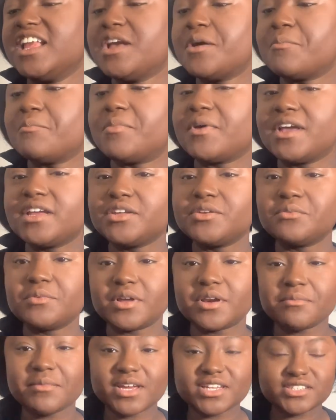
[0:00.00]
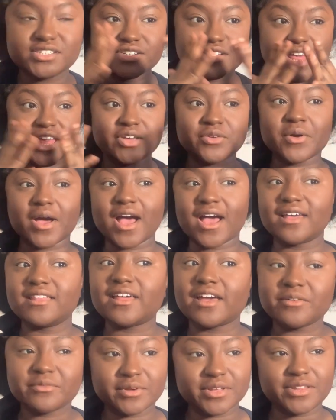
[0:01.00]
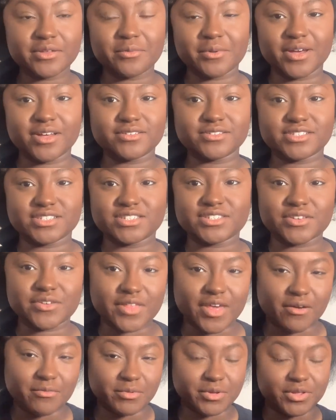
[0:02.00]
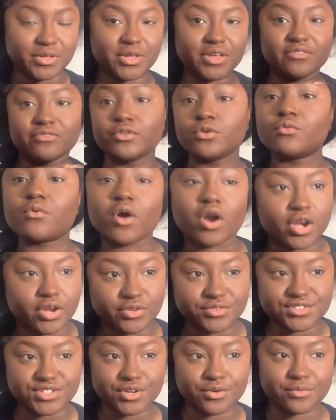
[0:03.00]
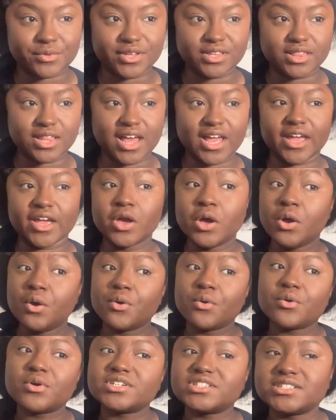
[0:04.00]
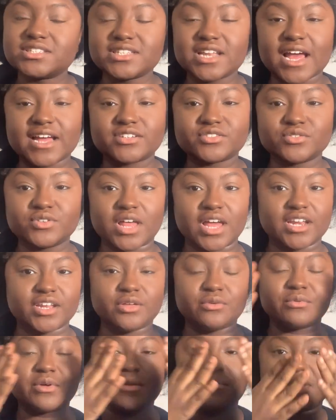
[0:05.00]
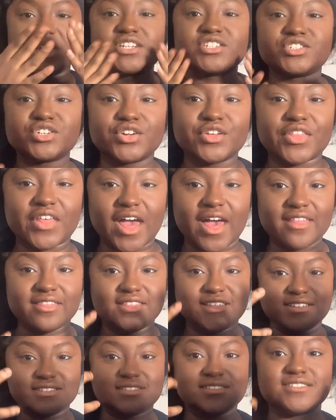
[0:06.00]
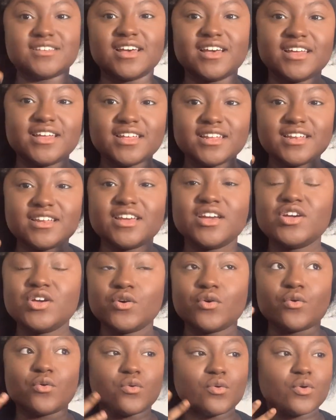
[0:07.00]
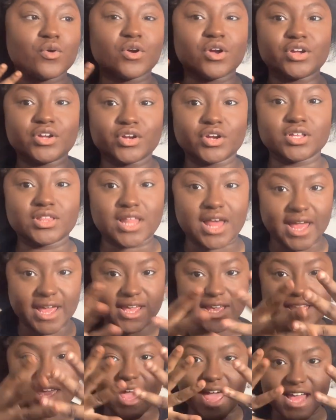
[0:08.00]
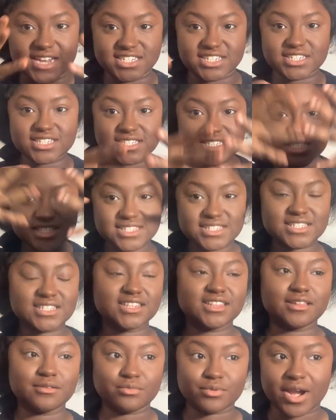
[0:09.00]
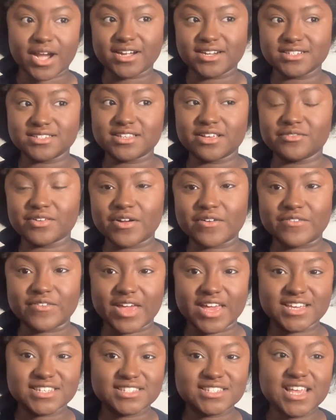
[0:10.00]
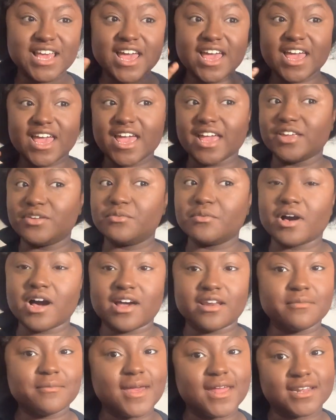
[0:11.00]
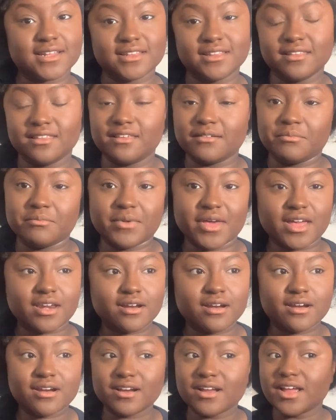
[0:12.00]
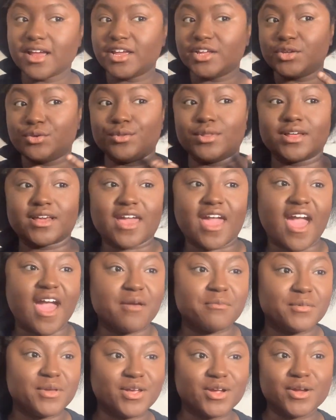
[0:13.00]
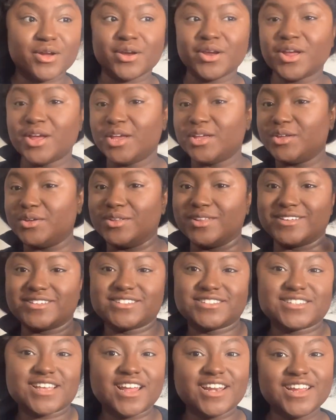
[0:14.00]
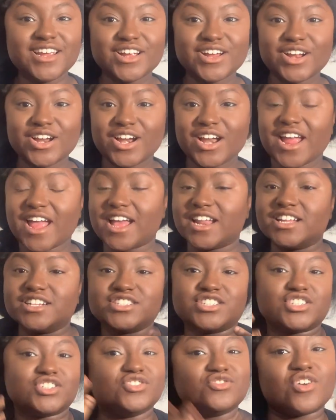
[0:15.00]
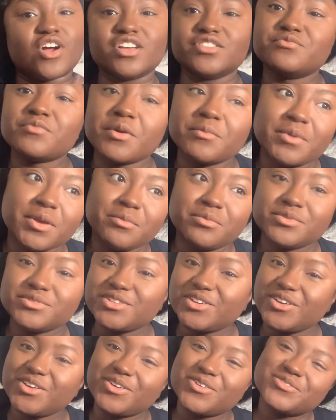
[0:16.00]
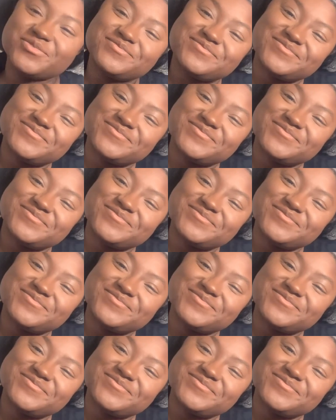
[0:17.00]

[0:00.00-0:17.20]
But you want to make sure that you highlight really well, just so that if you are using a ring light or just natural lighting, you want to make sure that the sun or your light catches the brightness of your face, and you automatically look better, you look happier, you look sunnier, and it just draws more people to you.